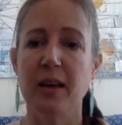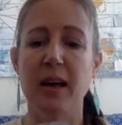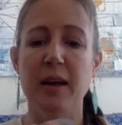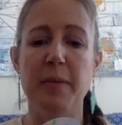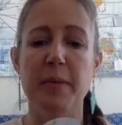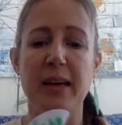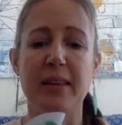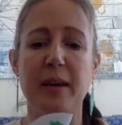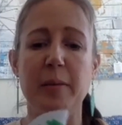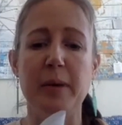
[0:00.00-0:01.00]
and make
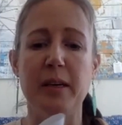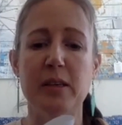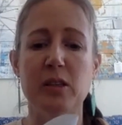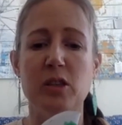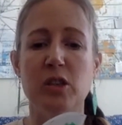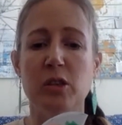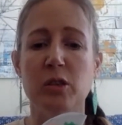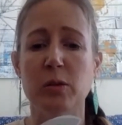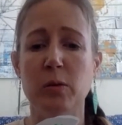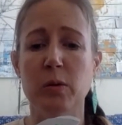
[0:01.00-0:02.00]
them
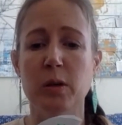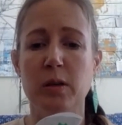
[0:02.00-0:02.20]
into